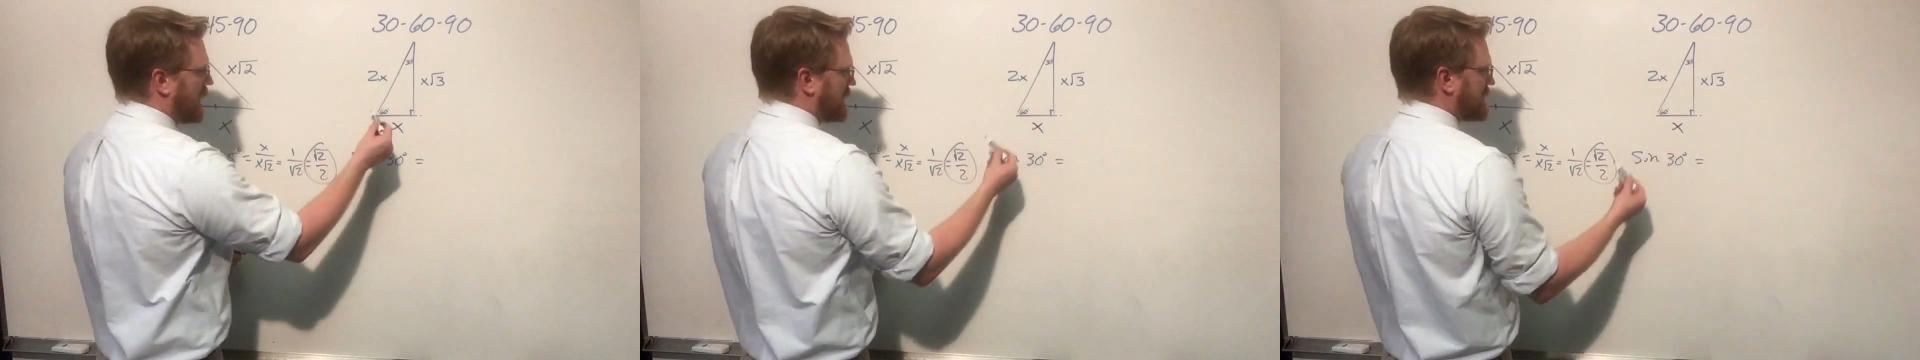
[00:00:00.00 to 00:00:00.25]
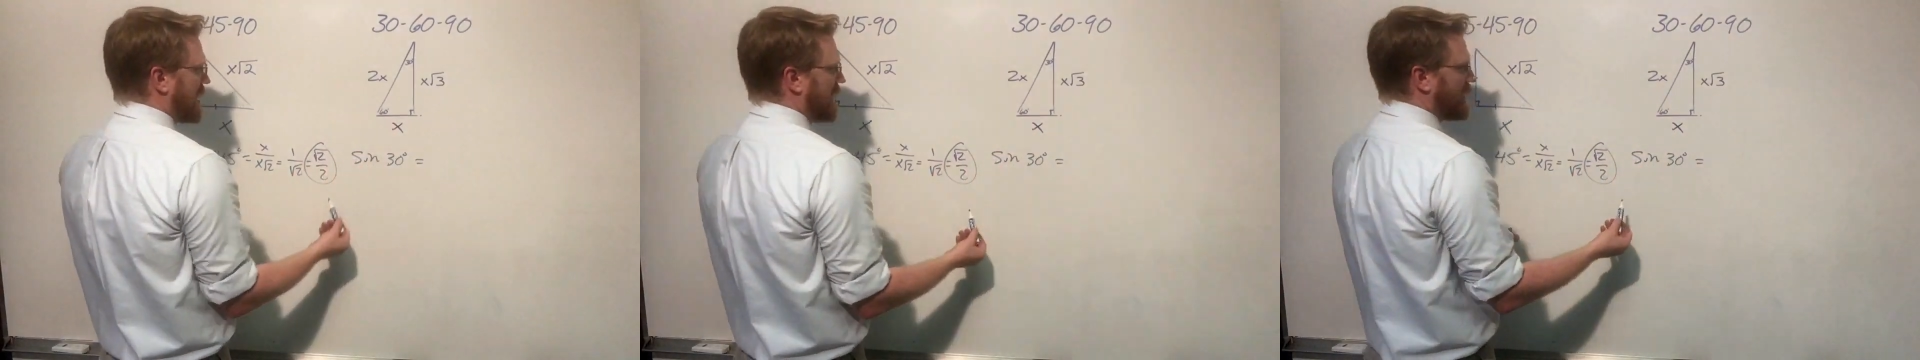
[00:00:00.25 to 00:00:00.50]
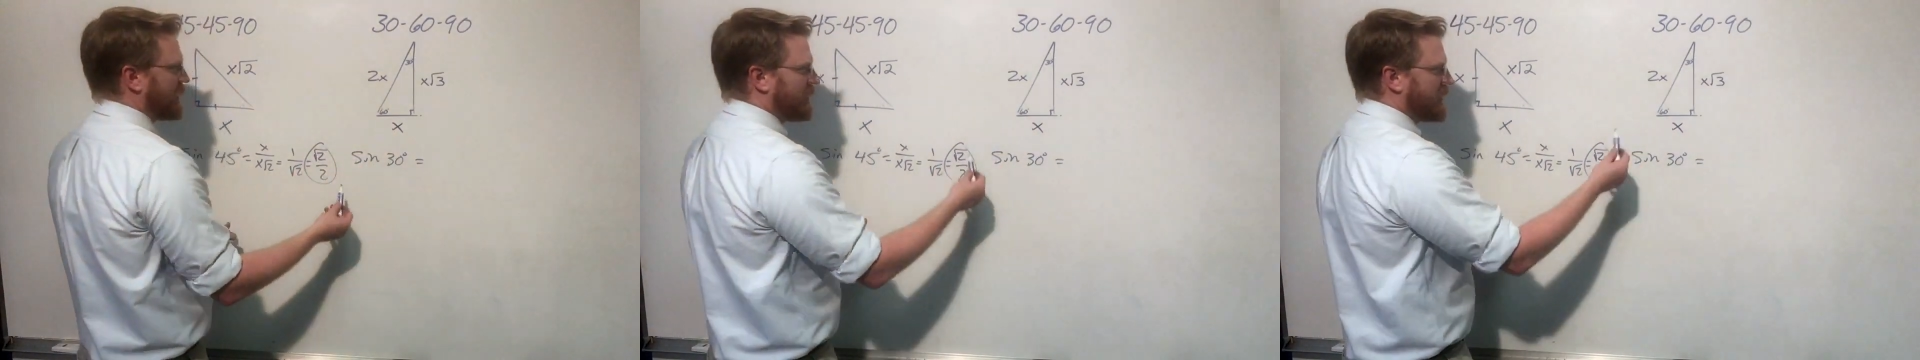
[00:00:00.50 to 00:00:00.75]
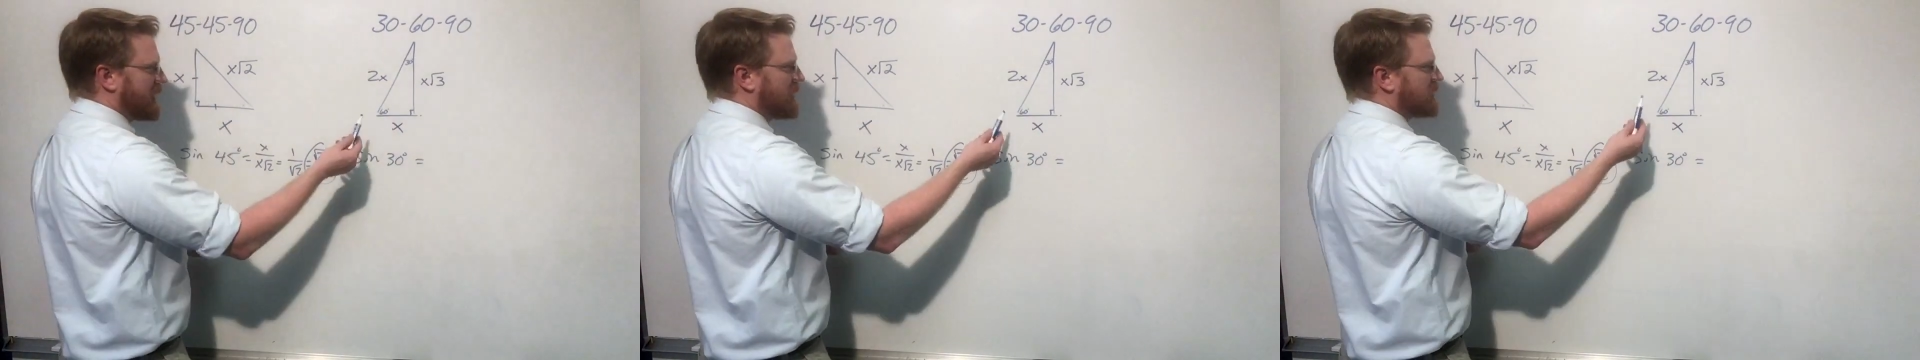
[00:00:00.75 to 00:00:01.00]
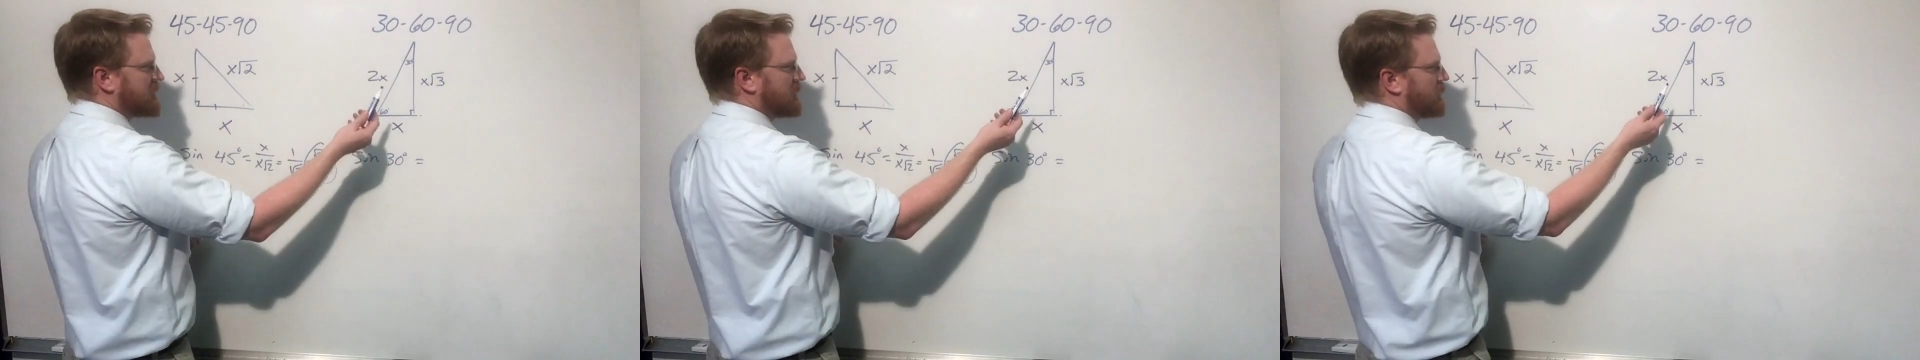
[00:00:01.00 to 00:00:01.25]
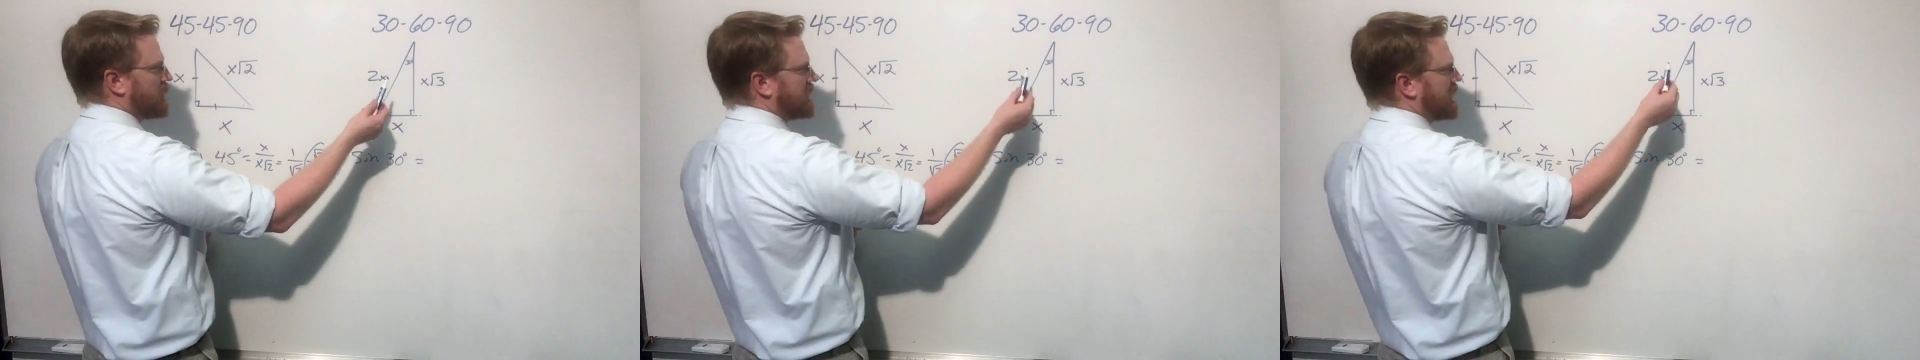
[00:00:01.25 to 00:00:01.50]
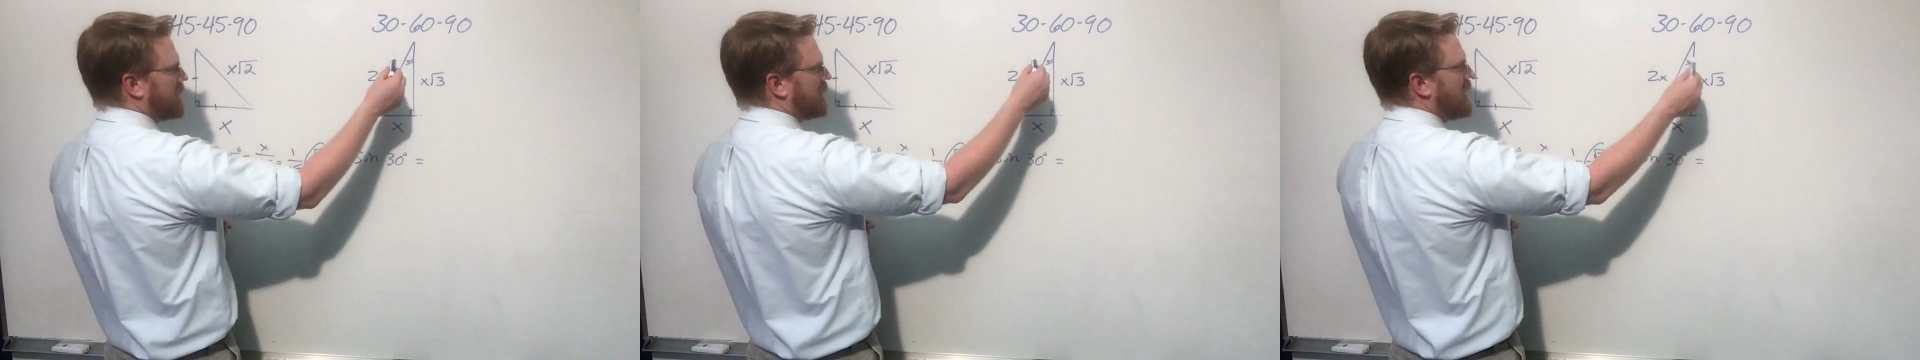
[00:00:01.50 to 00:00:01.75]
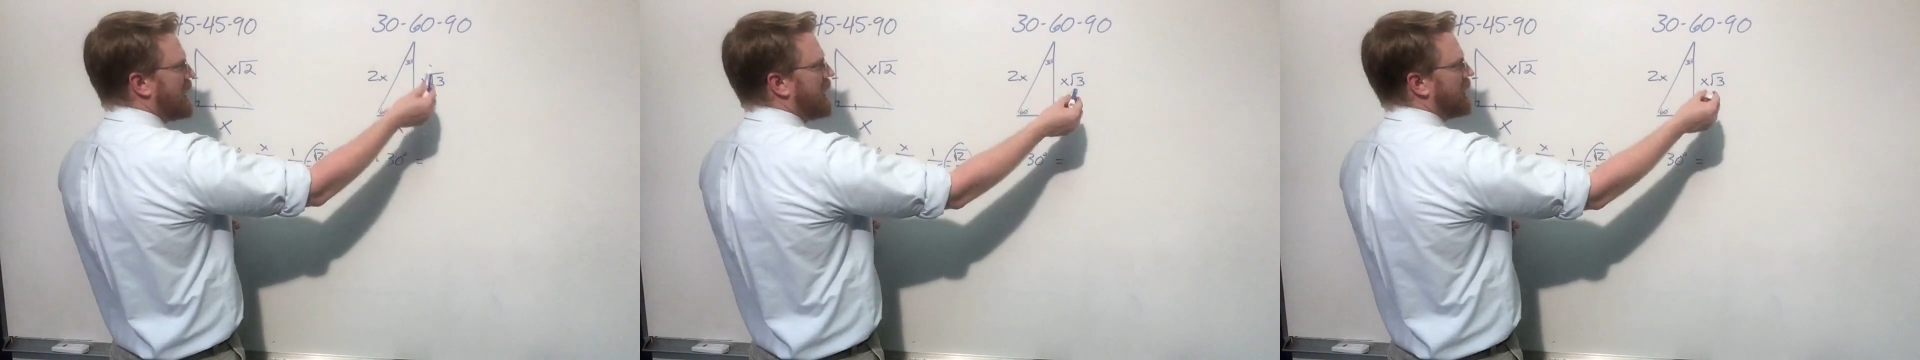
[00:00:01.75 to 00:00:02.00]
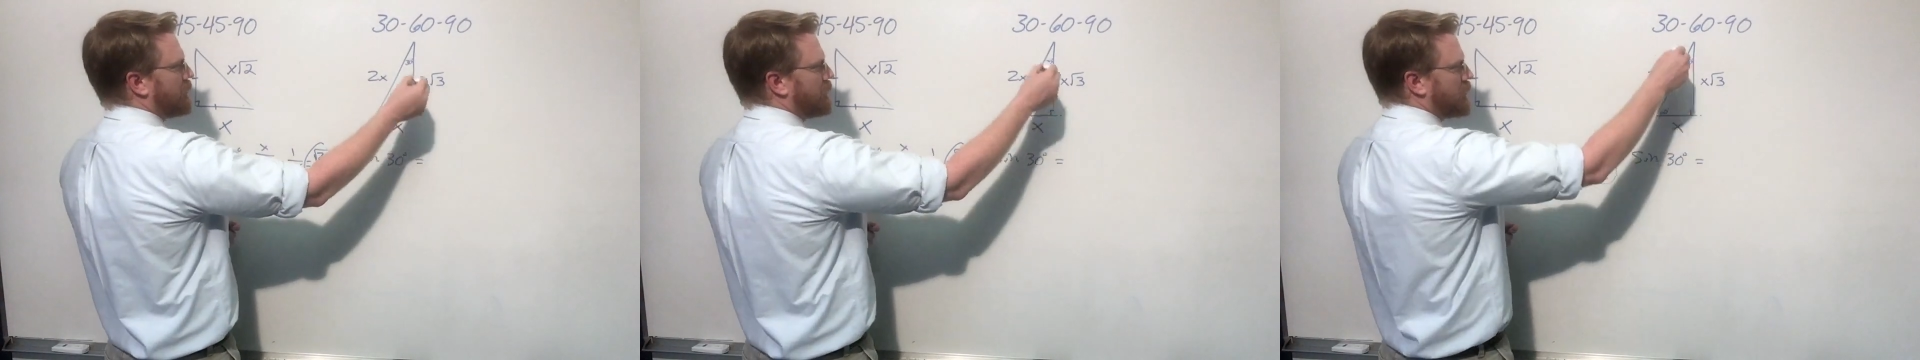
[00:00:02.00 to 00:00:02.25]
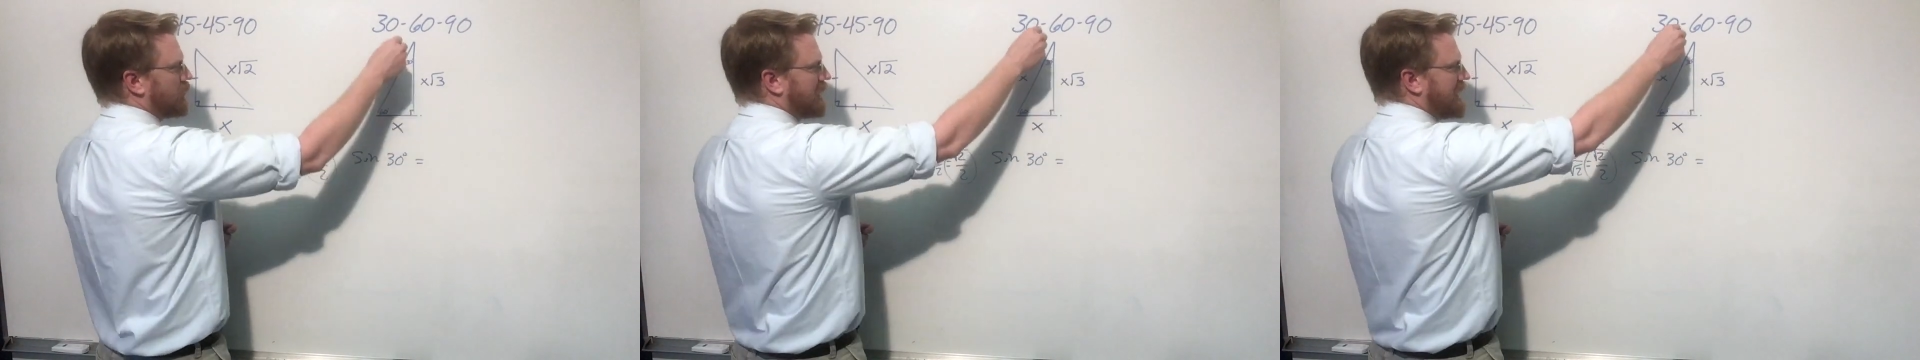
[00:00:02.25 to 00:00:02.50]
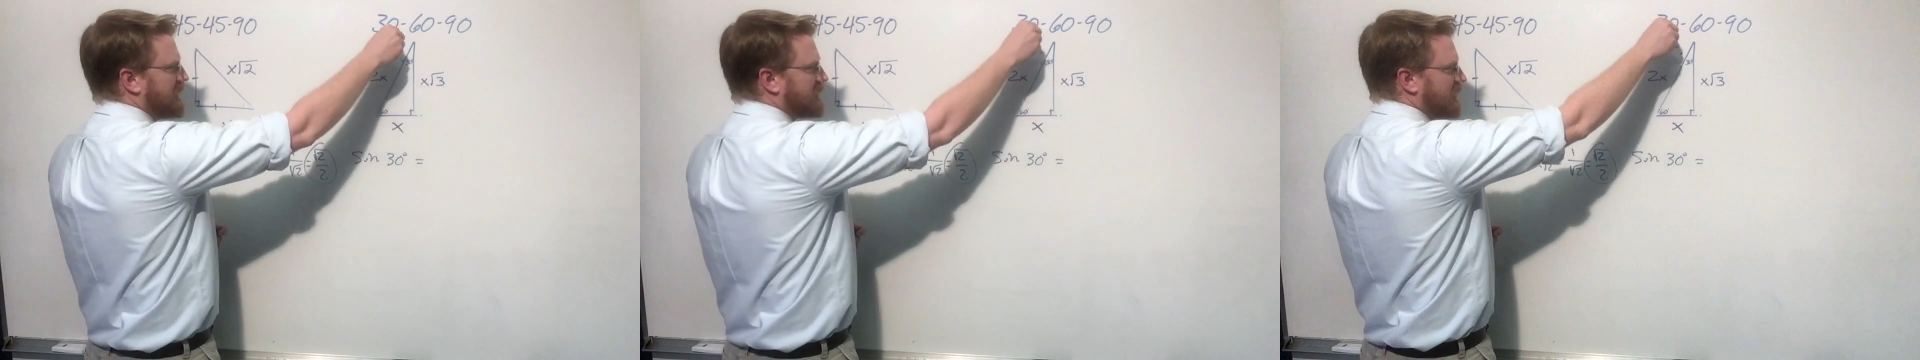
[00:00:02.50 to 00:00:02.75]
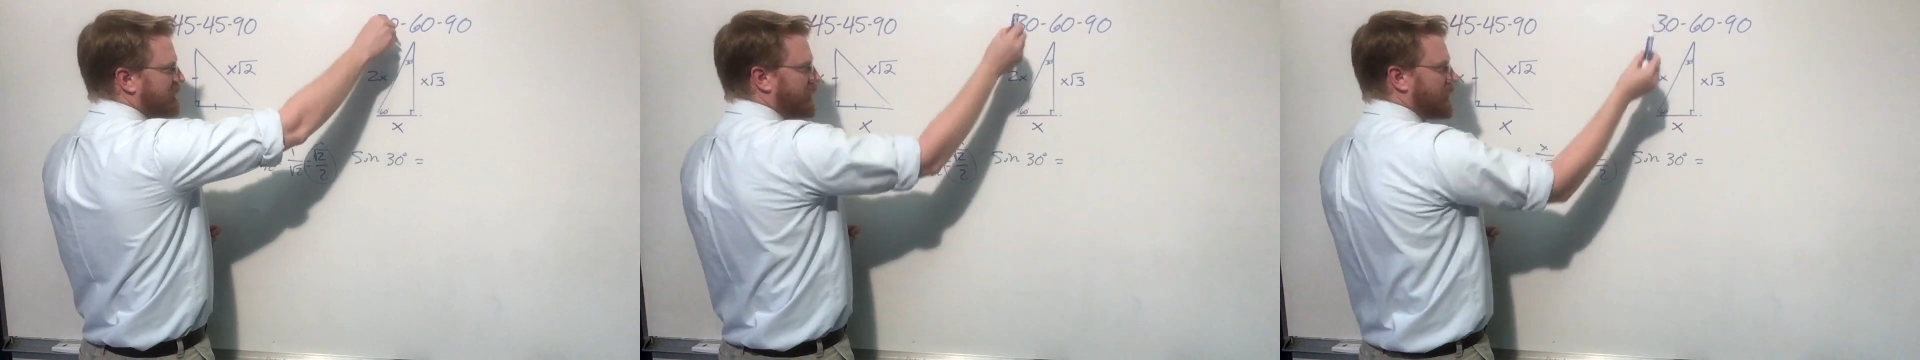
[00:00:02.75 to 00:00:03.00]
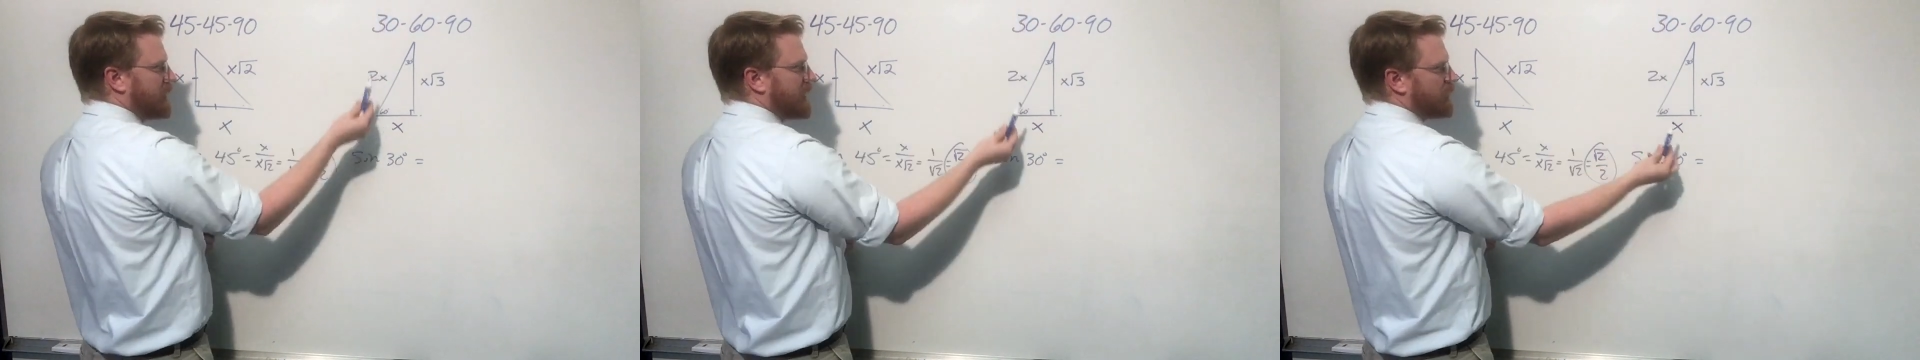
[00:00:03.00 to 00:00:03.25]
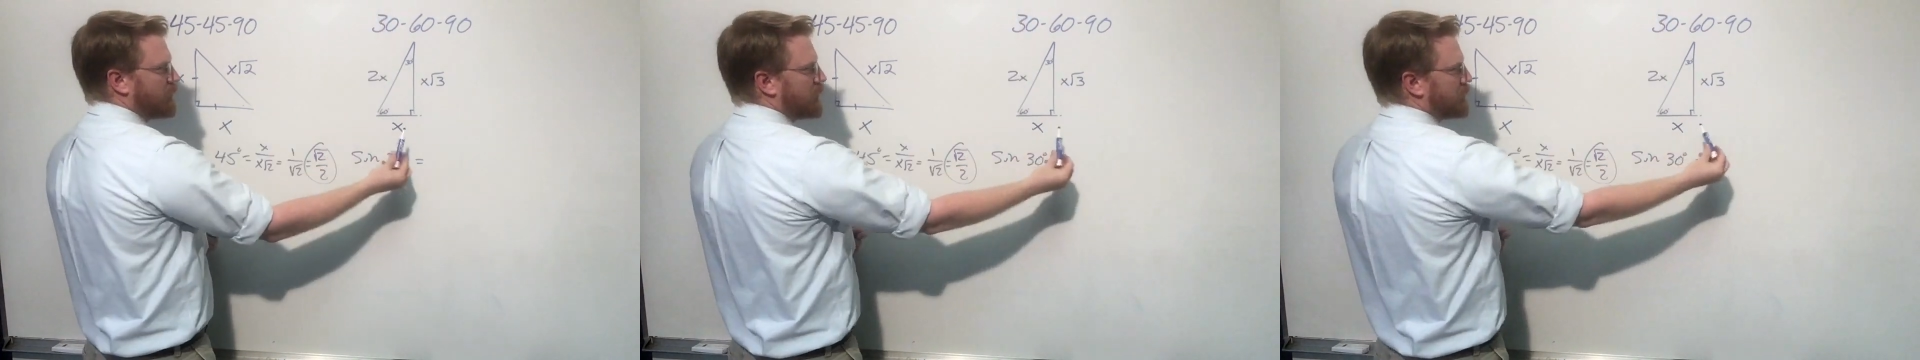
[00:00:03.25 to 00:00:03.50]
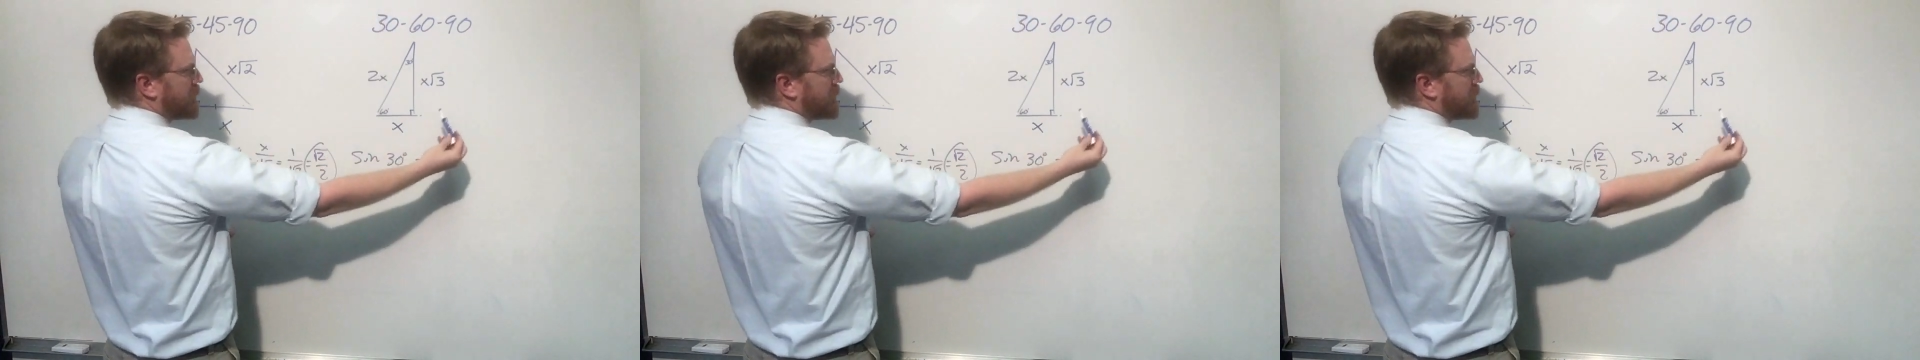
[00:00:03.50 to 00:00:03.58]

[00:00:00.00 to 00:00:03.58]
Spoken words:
Sine 30 here, similar deal. Through the lens of 30, through the